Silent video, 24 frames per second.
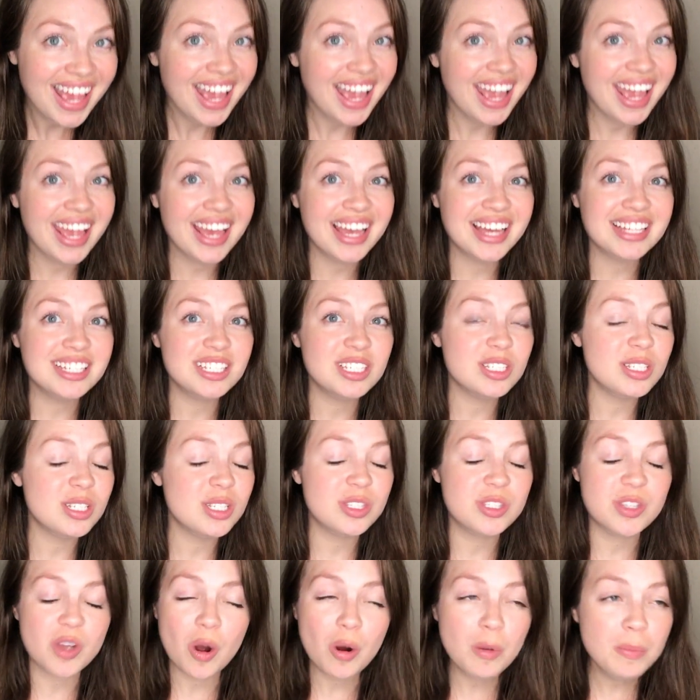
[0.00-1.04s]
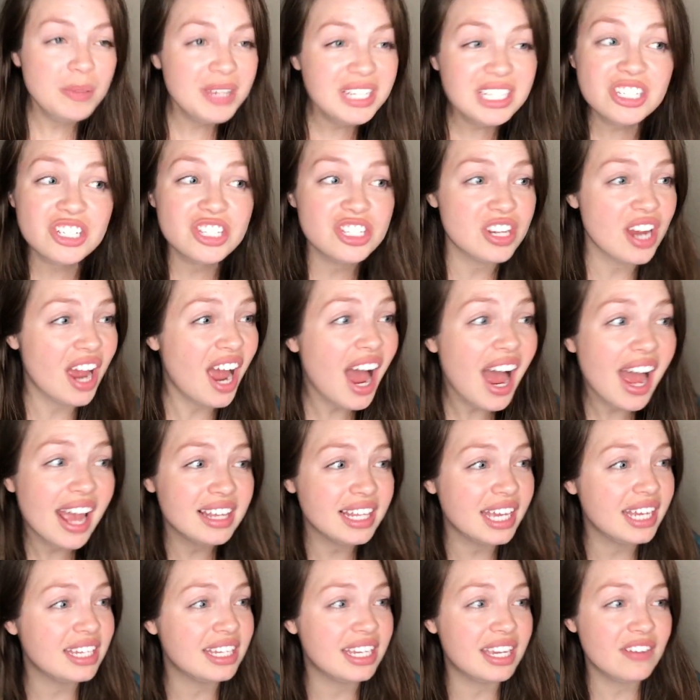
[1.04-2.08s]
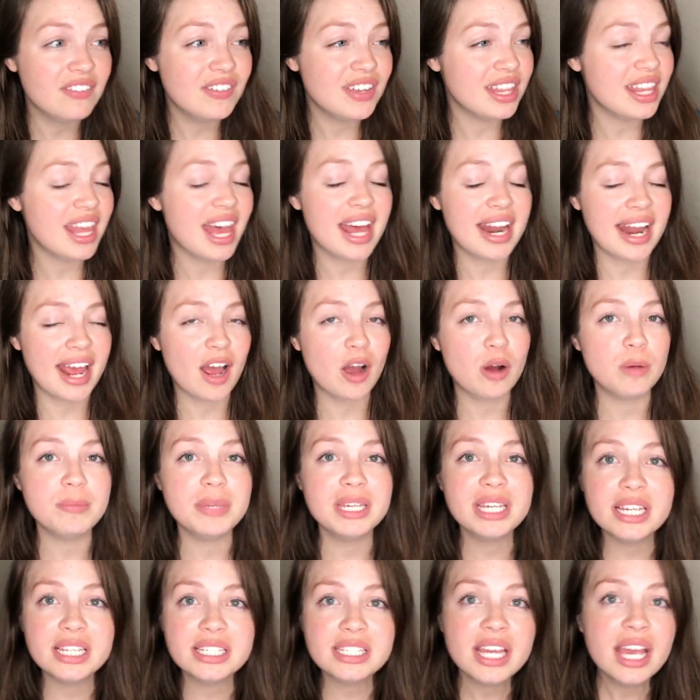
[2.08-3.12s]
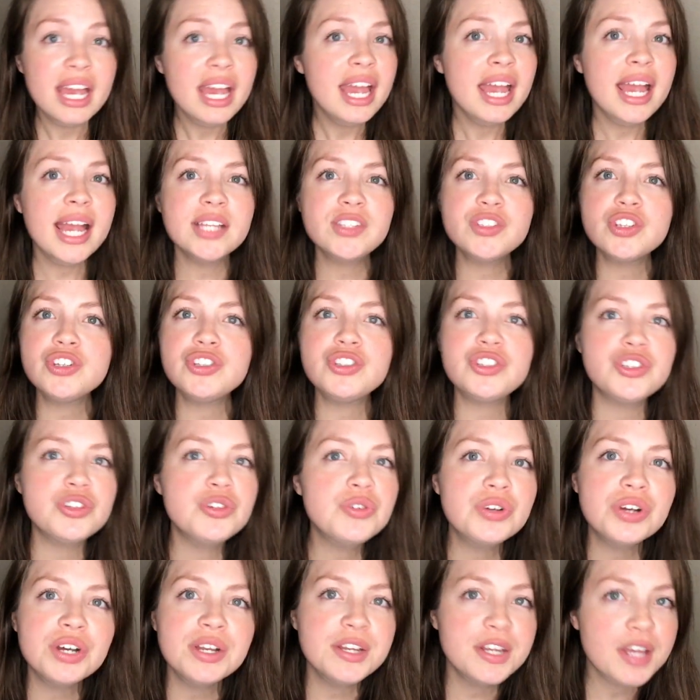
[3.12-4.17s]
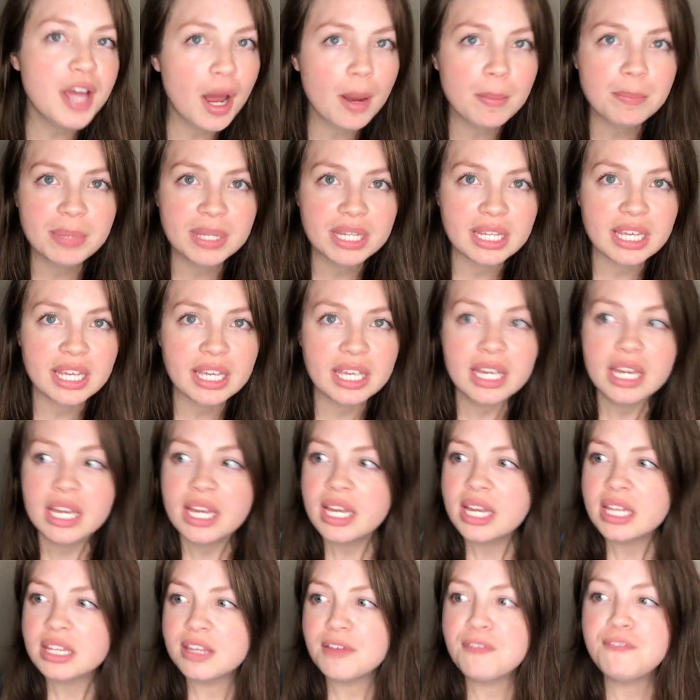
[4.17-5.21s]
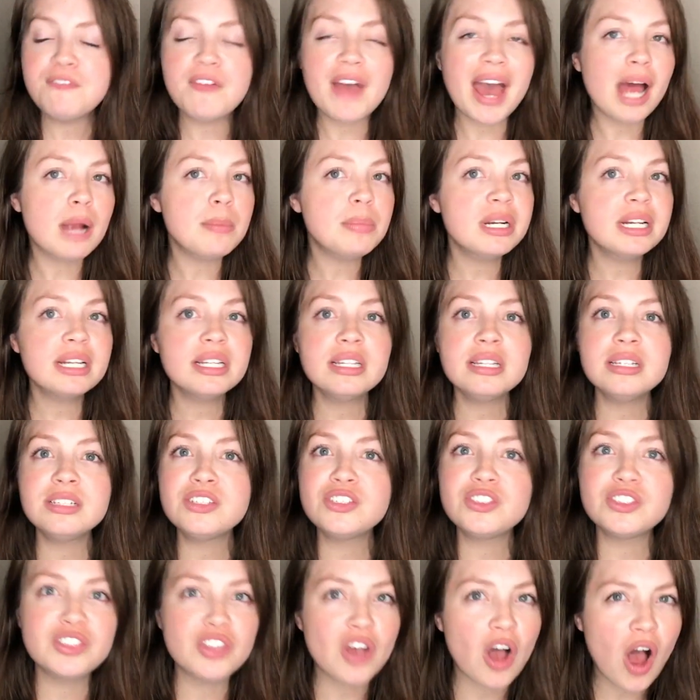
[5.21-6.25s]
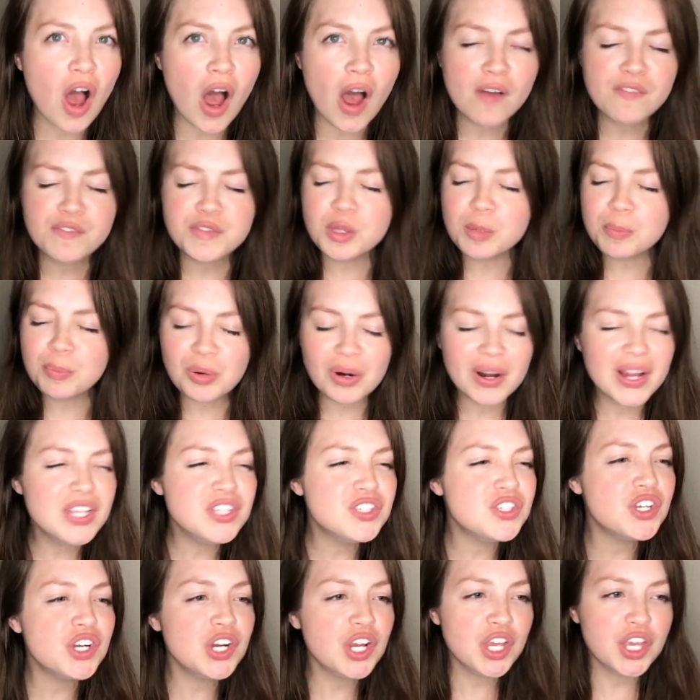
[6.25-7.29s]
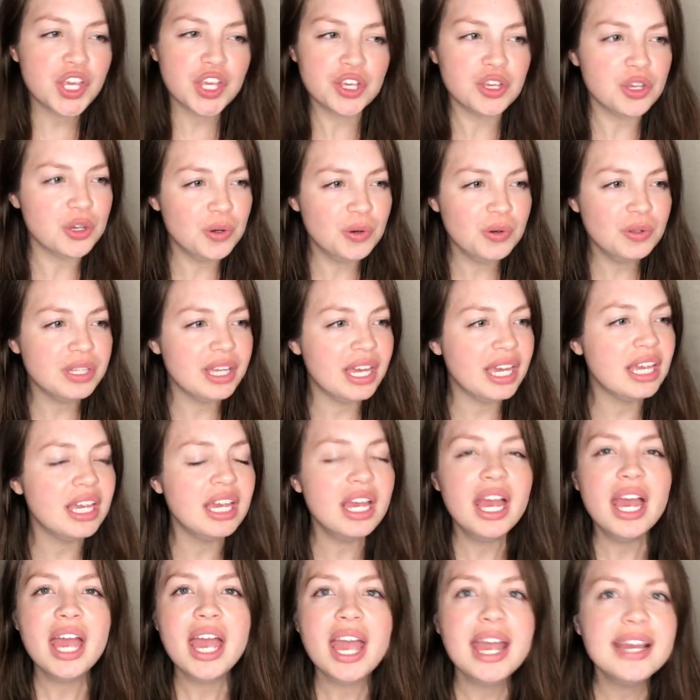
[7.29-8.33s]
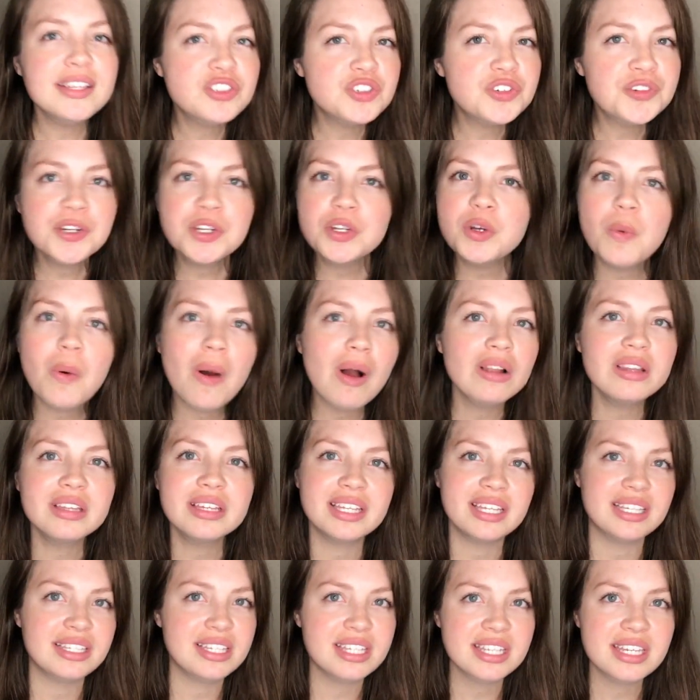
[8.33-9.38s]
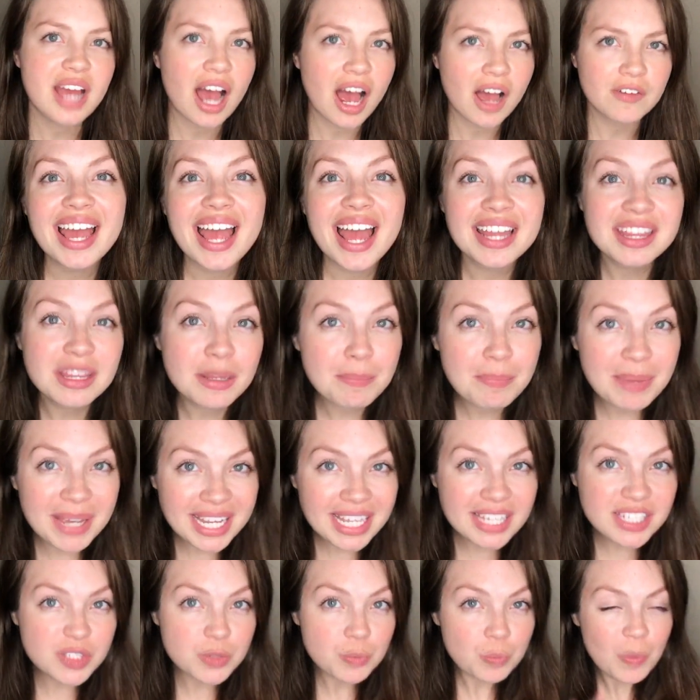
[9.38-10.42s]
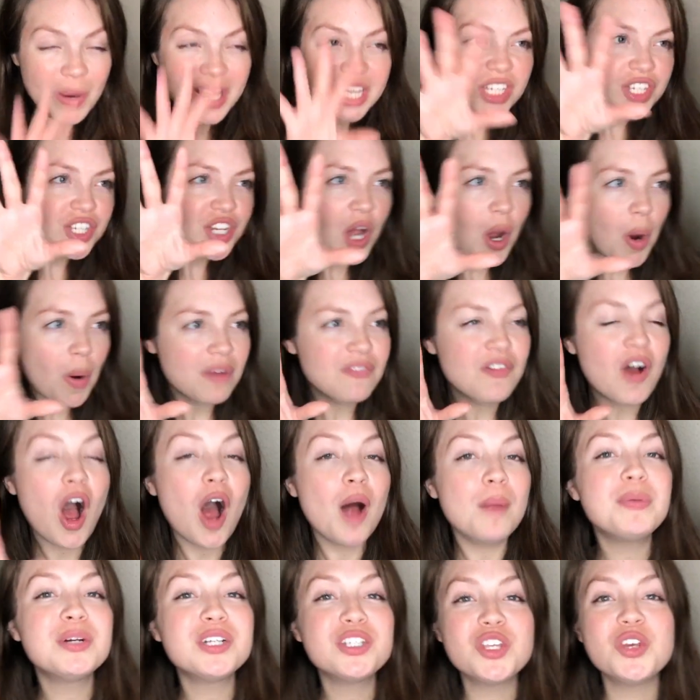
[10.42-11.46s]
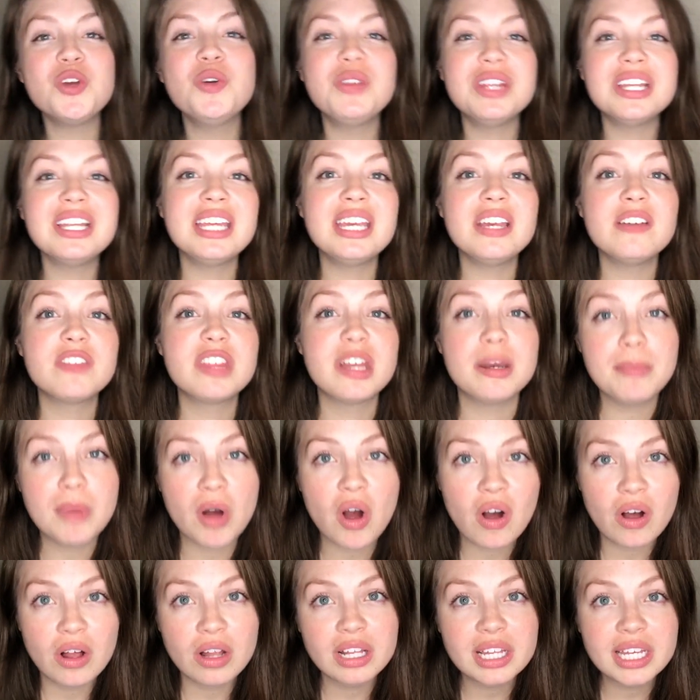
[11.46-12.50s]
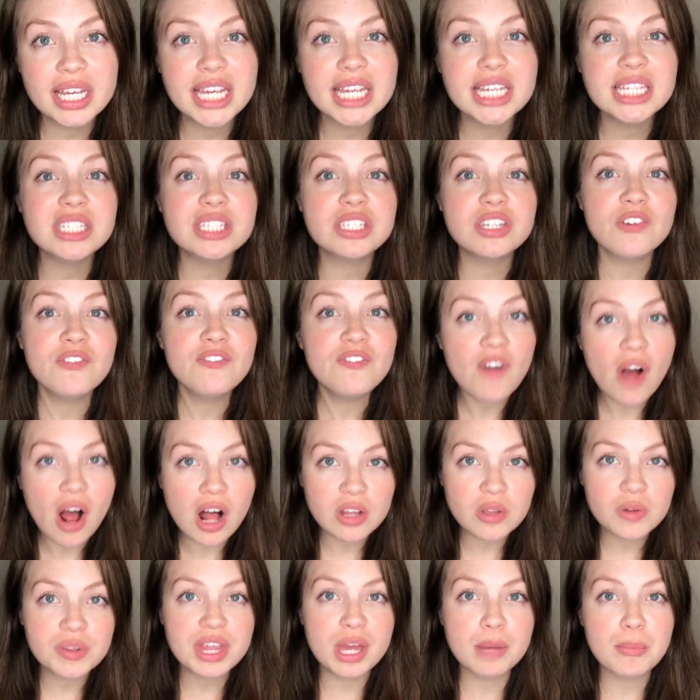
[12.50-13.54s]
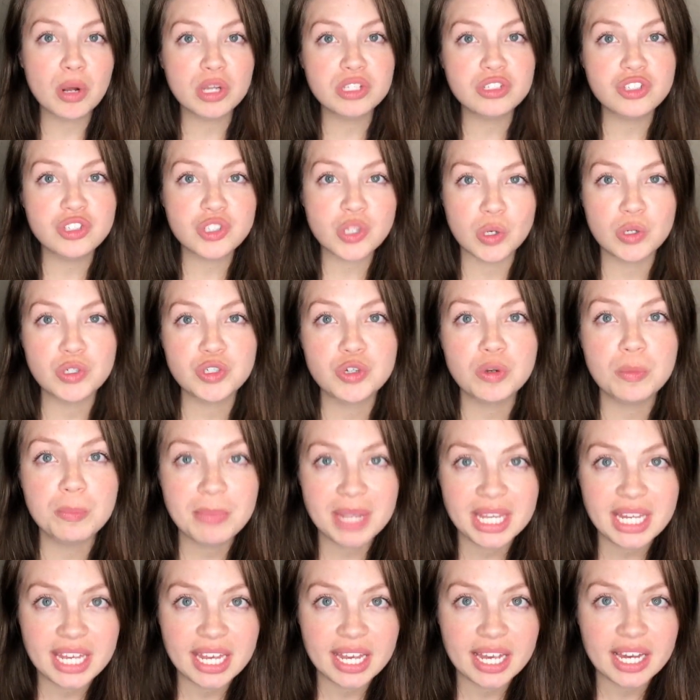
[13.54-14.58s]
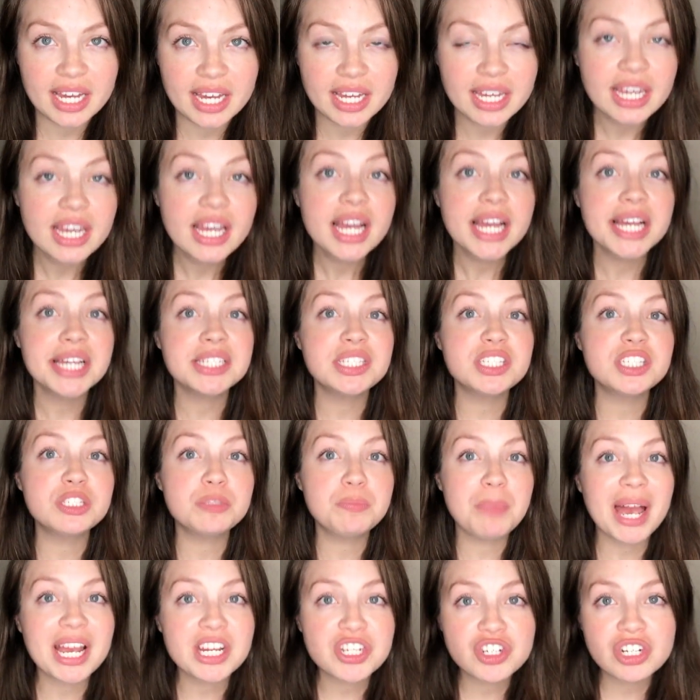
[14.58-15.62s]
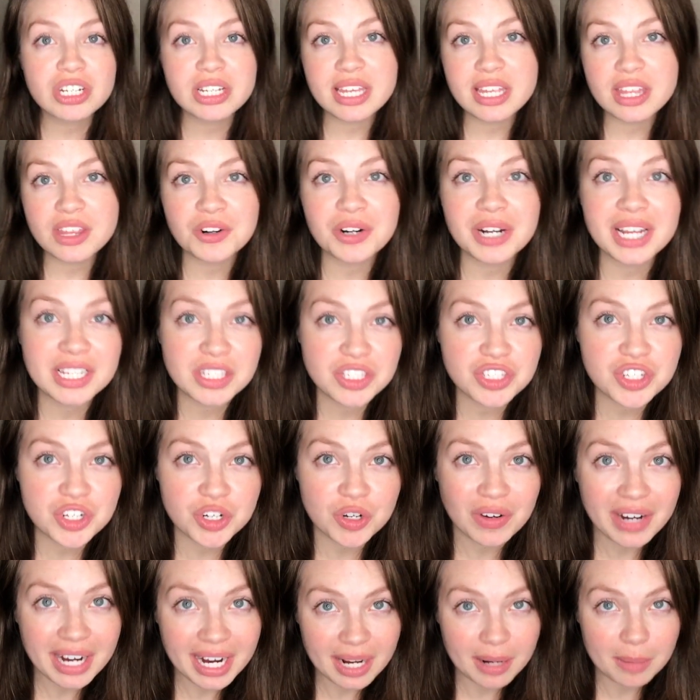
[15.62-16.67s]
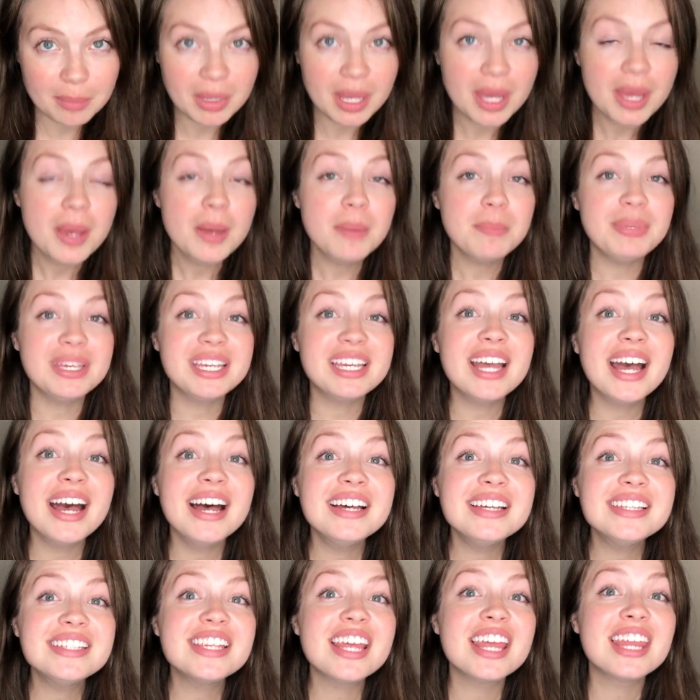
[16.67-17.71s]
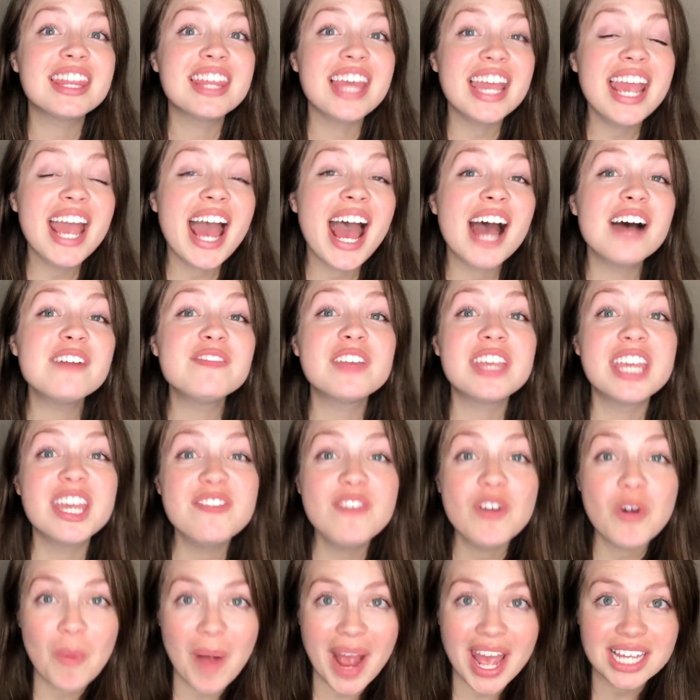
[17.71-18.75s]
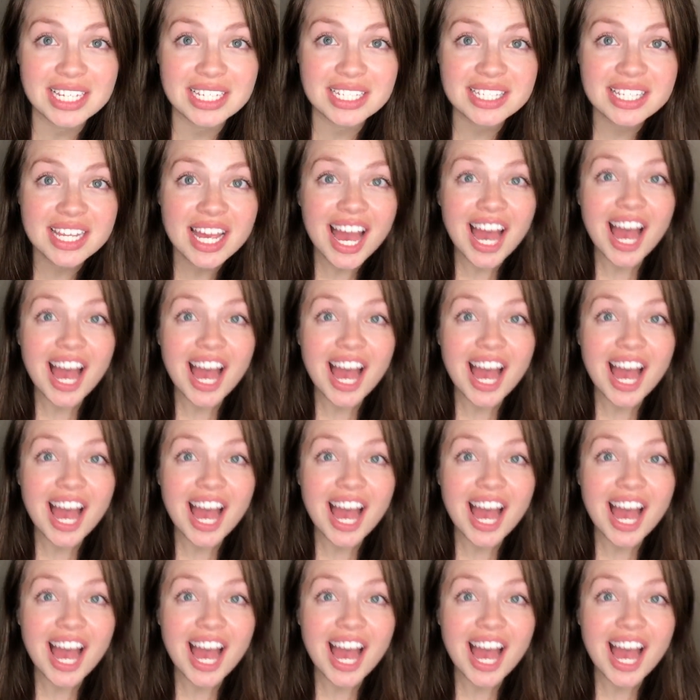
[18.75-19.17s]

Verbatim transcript: And don't be shy like giving that out, because it's a do-good company. The fabric is soft, the prints are cute, like it's good quality stuff. And the biggest window of opportunity of them all is to follow them on social media, especially their Instagram, because they have giveaways.